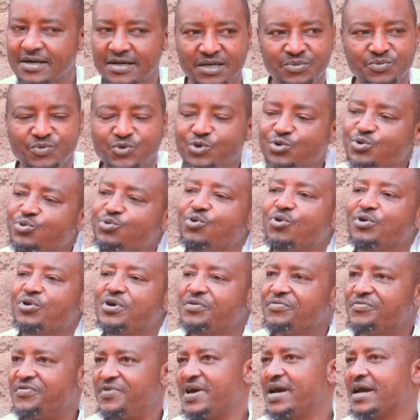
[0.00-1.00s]
ni mtu yuko
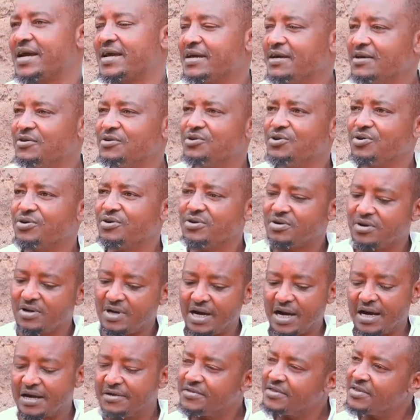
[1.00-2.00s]
kivyake, you know,
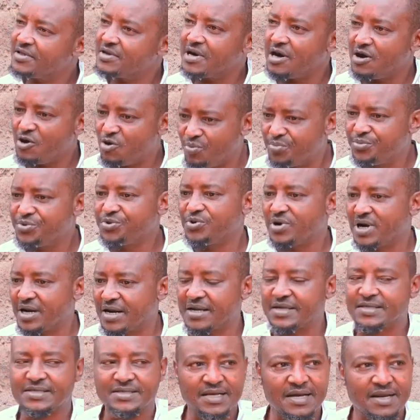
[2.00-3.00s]
I hope you
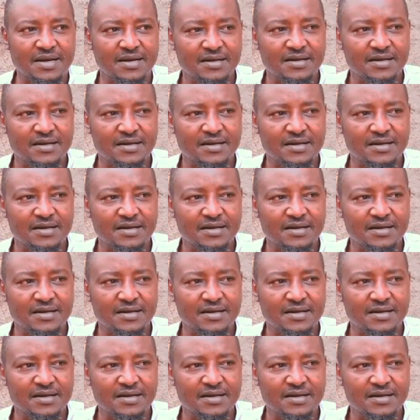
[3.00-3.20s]
understand,